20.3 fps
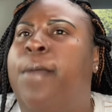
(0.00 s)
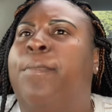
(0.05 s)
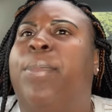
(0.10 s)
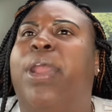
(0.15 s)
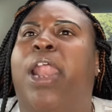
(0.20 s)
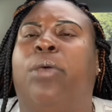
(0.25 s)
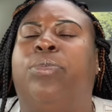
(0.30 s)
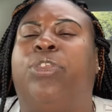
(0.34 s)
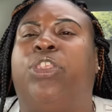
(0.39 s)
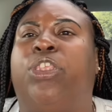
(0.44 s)

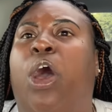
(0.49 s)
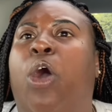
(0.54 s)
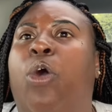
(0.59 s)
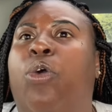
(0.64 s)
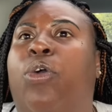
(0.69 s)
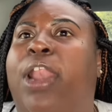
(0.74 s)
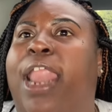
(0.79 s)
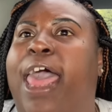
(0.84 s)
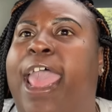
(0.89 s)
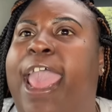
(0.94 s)
But I'm
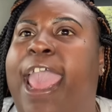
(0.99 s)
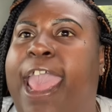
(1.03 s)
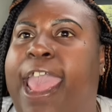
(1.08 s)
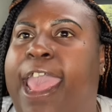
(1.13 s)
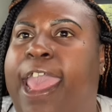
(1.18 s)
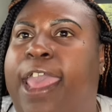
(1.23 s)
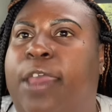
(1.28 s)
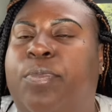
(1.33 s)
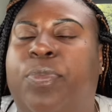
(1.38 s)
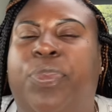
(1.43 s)
so
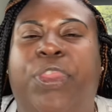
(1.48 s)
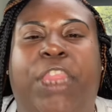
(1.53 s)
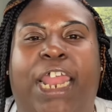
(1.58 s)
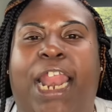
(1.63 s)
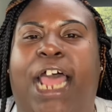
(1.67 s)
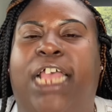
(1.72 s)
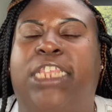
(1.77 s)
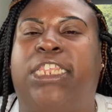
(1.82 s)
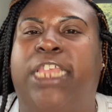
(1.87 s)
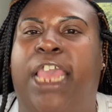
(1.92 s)
glad that
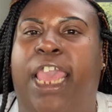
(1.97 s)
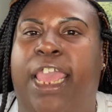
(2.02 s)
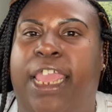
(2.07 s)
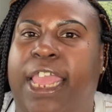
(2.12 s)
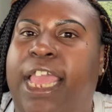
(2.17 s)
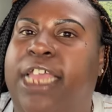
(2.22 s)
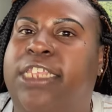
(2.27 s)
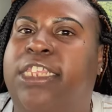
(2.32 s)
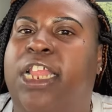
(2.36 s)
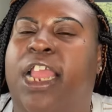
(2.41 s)
I said
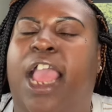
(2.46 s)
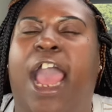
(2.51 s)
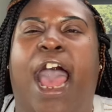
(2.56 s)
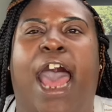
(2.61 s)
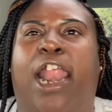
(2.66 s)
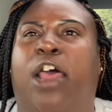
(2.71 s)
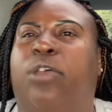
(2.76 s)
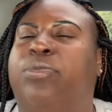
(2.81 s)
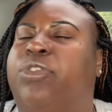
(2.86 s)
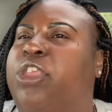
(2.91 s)
yes to
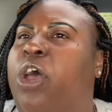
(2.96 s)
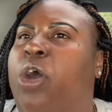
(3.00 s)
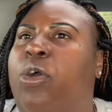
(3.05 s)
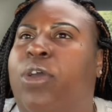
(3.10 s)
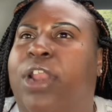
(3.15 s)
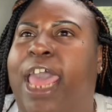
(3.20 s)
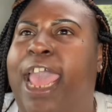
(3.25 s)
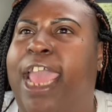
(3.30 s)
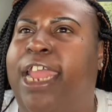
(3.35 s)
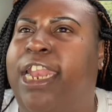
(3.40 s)
God. I'm so
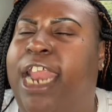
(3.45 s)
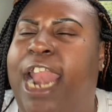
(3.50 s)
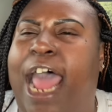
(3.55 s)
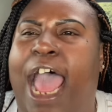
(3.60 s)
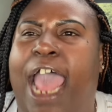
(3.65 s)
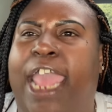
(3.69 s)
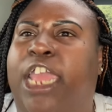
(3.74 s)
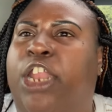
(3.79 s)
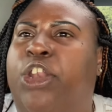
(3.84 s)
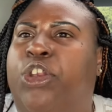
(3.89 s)
glad that
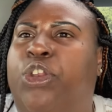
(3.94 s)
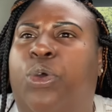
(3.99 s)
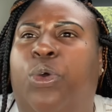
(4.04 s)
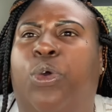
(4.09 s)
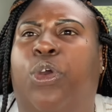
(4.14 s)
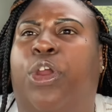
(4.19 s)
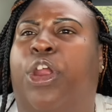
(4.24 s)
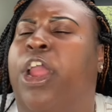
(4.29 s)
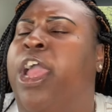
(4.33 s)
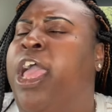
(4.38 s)
I
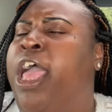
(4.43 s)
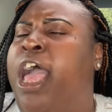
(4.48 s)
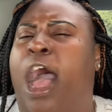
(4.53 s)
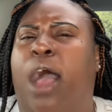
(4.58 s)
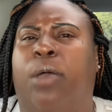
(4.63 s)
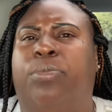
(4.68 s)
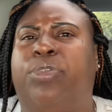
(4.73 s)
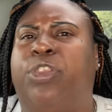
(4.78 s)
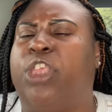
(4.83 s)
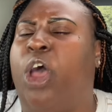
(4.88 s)
endured.
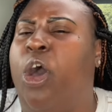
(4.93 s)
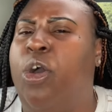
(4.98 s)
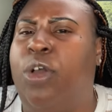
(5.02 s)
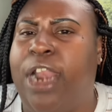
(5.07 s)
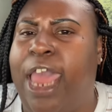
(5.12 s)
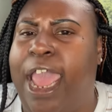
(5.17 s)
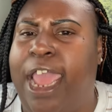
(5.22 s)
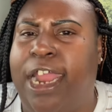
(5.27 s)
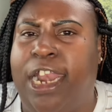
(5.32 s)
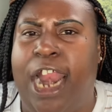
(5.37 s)
I'm so
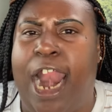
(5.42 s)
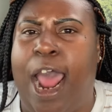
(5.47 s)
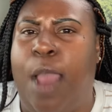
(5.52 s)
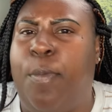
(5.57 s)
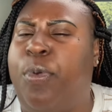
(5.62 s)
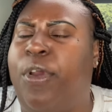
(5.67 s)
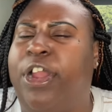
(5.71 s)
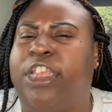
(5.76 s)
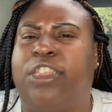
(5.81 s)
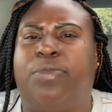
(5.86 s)
glad that I
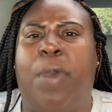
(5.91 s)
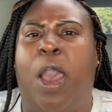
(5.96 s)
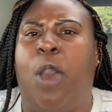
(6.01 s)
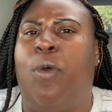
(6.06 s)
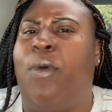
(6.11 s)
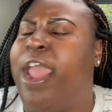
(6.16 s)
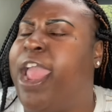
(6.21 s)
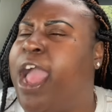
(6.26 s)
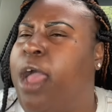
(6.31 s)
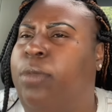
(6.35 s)
pressed my
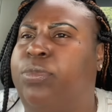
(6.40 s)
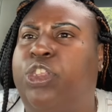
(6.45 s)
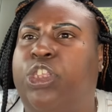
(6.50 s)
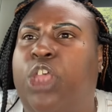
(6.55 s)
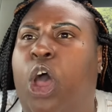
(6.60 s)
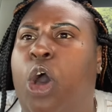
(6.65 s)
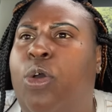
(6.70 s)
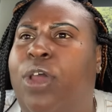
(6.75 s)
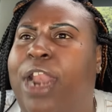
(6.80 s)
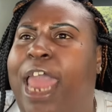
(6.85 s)
way. I'm
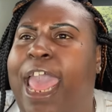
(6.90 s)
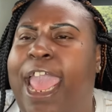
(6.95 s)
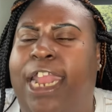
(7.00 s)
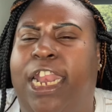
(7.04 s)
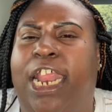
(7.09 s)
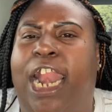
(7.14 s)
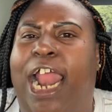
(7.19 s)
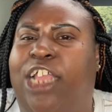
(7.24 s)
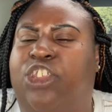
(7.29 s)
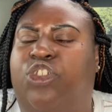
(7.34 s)
so
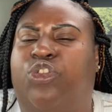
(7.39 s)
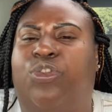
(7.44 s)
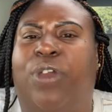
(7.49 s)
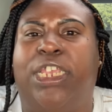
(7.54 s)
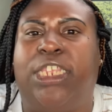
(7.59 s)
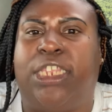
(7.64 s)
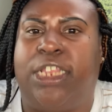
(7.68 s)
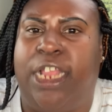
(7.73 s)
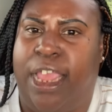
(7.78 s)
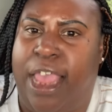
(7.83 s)
glad that I
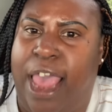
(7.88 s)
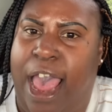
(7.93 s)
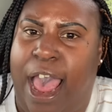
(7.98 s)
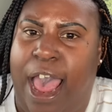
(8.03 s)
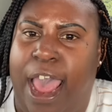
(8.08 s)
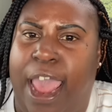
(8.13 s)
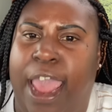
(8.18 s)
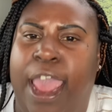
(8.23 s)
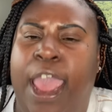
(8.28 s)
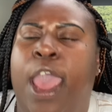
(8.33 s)
trusted
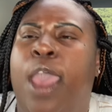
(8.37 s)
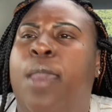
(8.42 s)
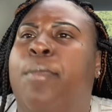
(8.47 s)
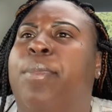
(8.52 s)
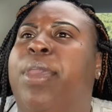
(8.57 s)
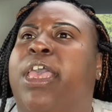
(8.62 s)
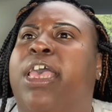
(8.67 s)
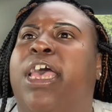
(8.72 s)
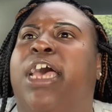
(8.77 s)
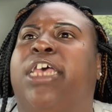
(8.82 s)
God,
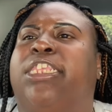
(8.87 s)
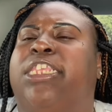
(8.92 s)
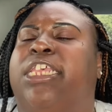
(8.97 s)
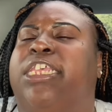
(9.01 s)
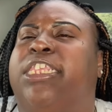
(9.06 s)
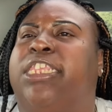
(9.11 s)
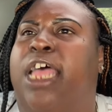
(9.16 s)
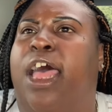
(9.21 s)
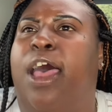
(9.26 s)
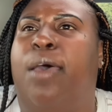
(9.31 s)
because
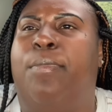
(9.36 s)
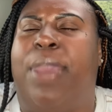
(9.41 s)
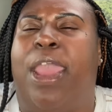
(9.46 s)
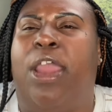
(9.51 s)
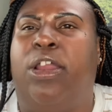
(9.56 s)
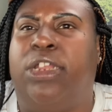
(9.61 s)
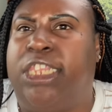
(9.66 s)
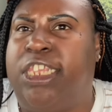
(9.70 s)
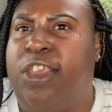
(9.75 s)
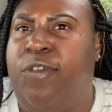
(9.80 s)
his
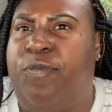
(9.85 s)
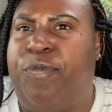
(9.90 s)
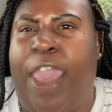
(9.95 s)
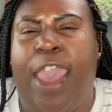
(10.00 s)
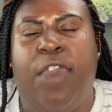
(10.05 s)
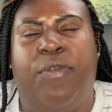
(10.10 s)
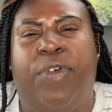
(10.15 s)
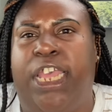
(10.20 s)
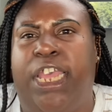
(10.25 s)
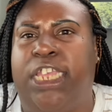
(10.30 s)
unmerited
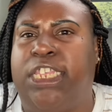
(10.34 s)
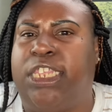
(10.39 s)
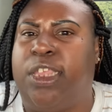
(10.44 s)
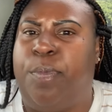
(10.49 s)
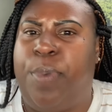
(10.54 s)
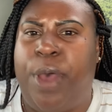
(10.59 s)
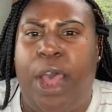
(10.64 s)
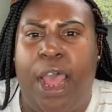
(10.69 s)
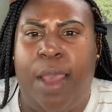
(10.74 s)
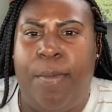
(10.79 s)
favor is
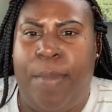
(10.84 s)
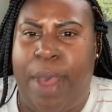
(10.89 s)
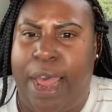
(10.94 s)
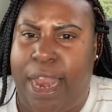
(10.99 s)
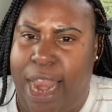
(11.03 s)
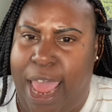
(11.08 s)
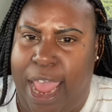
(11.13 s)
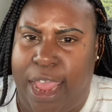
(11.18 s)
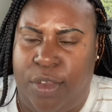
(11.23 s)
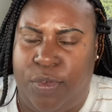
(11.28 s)
upon my
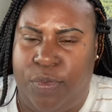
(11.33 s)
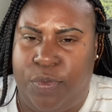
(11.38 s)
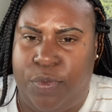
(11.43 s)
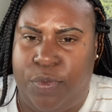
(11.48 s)
life.